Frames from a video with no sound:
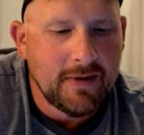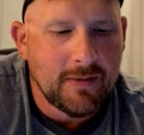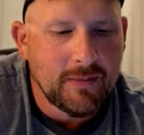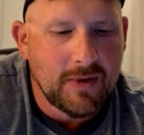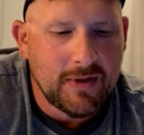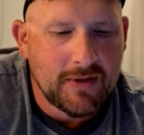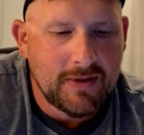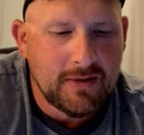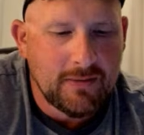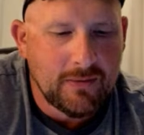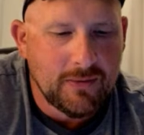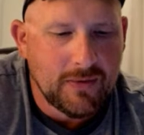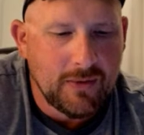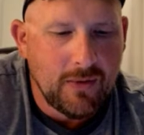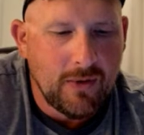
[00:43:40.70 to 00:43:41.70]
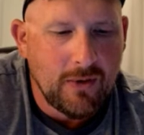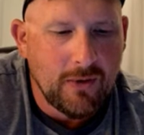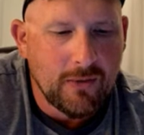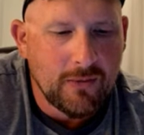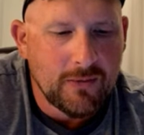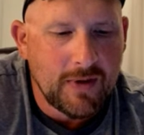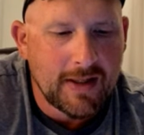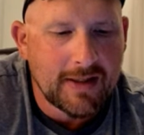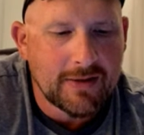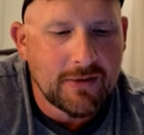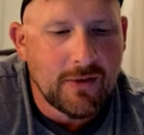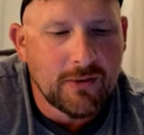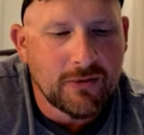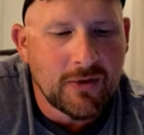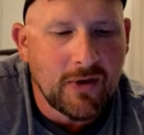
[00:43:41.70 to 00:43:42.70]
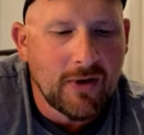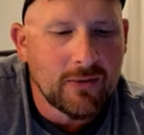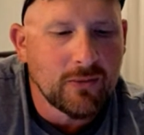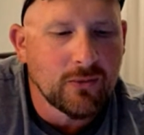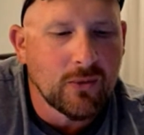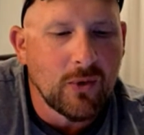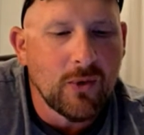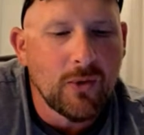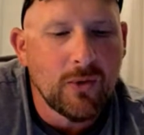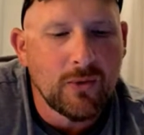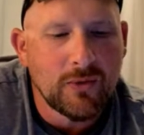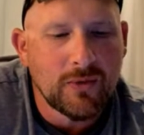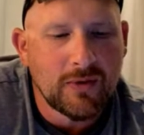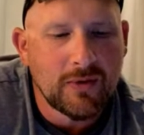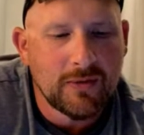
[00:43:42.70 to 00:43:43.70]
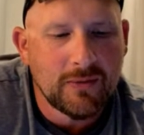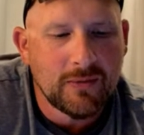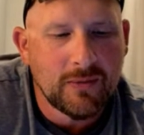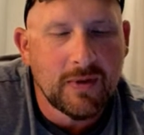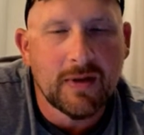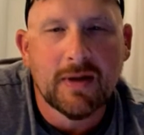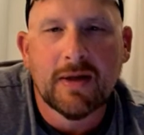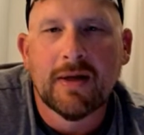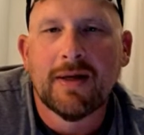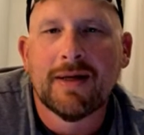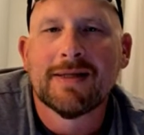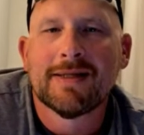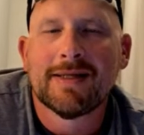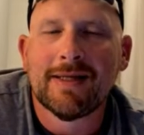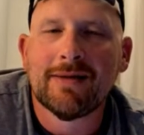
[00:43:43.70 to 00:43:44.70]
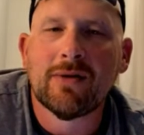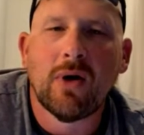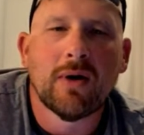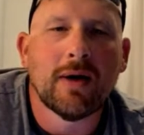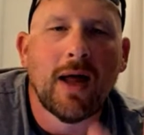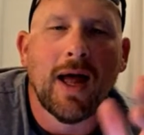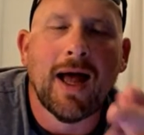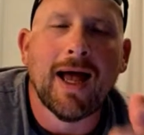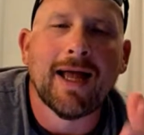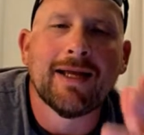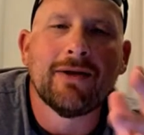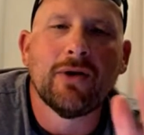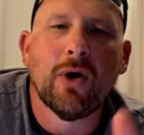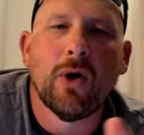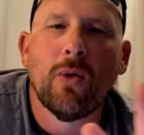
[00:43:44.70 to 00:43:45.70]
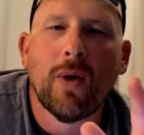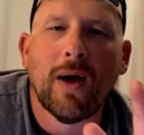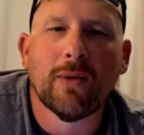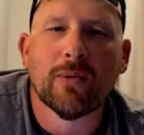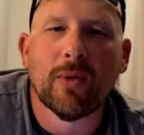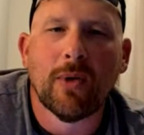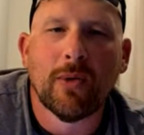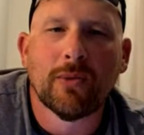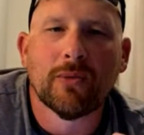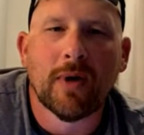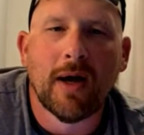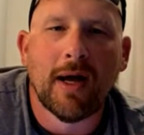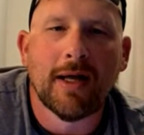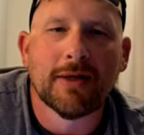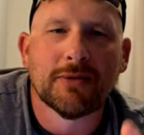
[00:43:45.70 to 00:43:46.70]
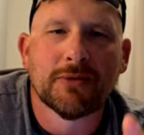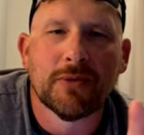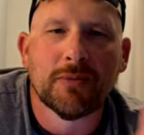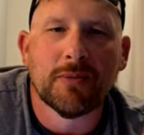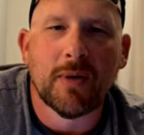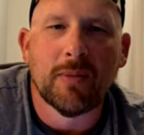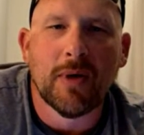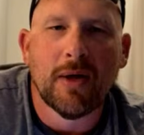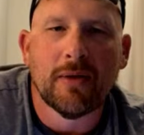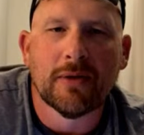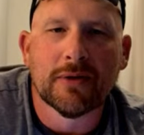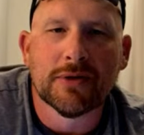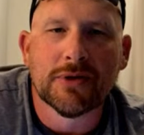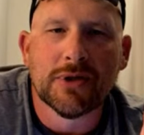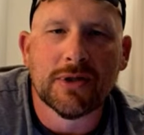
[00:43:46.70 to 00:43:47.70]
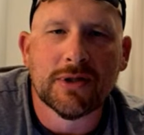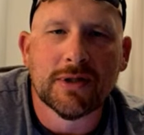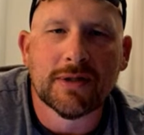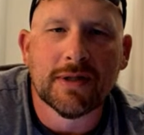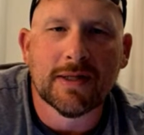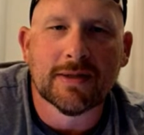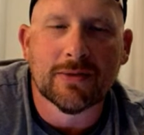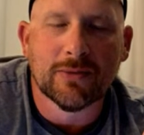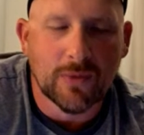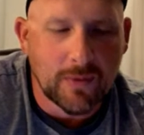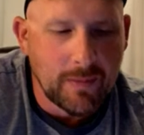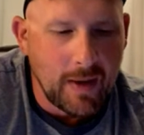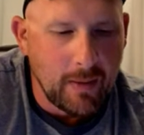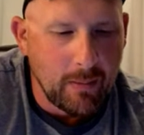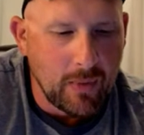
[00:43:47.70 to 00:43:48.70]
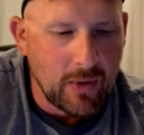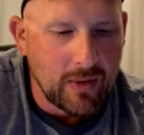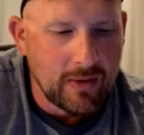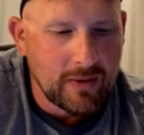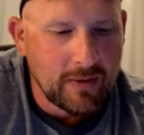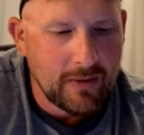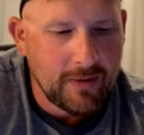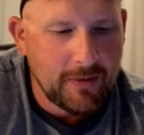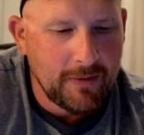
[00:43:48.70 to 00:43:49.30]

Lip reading: I'm not the only. Oh, I get no. Dawn rode with. See, Dawn, I know I rode rides with my mother. She just doesn't remember.